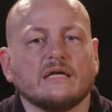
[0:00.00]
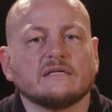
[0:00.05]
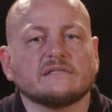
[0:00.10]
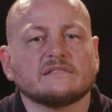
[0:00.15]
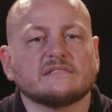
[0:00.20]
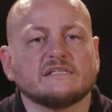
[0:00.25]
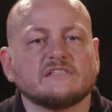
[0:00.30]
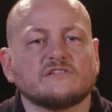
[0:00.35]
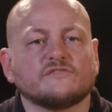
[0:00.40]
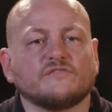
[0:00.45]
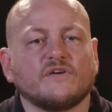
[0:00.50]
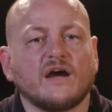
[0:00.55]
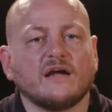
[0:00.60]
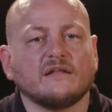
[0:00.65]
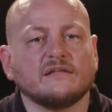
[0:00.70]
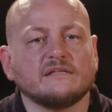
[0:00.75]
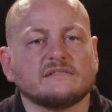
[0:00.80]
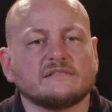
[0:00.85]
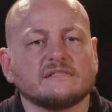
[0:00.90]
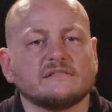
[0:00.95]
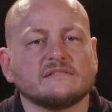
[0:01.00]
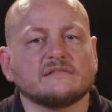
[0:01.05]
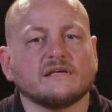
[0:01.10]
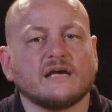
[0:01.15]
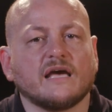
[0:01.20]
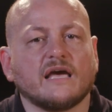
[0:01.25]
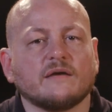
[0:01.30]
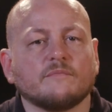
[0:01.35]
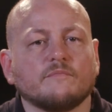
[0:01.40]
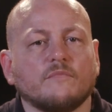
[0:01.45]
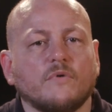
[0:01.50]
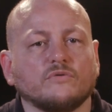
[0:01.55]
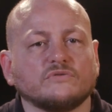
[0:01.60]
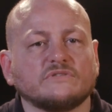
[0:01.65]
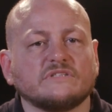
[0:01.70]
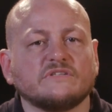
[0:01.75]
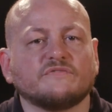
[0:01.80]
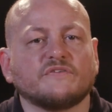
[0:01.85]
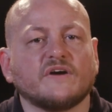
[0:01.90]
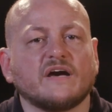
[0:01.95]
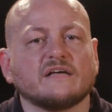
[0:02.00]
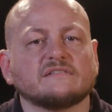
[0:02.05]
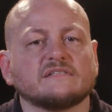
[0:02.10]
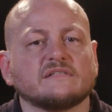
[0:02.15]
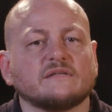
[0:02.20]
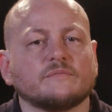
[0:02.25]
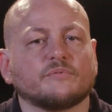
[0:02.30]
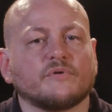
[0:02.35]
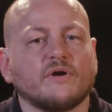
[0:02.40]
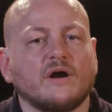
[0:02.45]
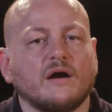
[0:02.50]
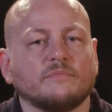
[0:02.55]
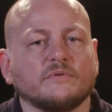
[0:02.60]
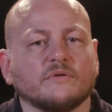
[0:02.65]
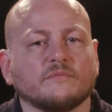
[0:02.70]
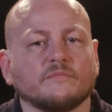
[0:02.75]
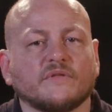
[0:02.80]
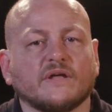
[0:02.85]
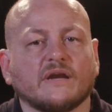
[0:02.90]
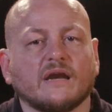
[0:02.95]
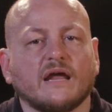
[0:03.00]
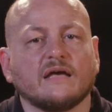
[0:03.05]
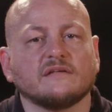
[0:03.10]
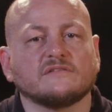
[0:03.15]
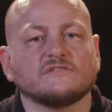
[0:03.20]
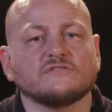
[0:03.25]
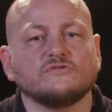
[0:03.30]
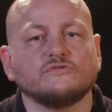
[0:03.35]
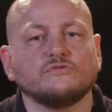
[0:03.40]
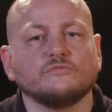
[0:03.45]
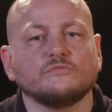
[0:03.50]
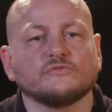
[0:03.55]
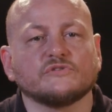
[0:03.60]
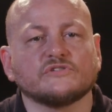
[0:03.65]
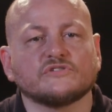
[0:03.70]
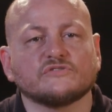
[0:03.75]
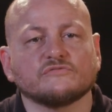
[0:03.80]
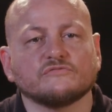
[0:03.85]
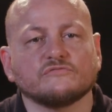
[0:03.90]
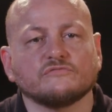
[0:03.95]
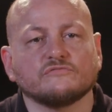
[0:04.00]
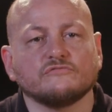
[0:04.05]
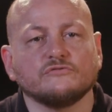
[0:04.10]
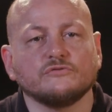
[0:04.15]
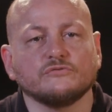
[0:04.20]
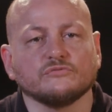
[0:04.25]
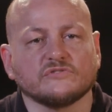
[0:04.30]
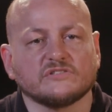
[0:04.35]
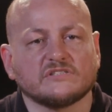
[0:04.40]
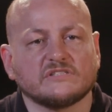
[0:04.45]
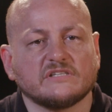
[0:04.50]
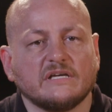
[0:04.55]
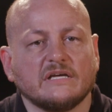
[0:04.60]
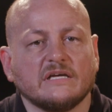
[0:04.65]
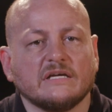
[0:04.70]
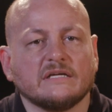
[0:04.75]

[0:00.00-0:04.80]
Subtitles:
Since violence is a multifaceted problem that has numerous roots,